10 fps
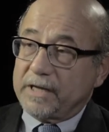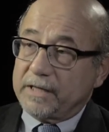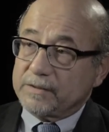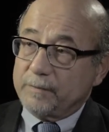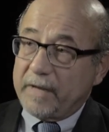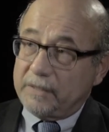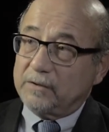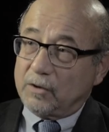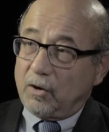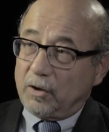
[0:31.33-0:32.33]
has
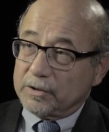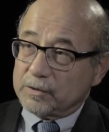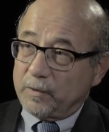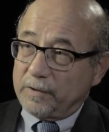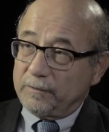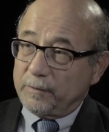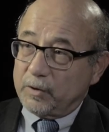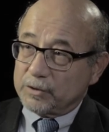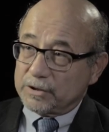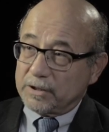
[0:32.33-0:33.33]
made the caucus one of the
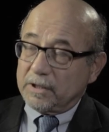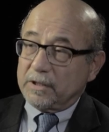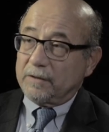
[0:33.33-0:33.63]
most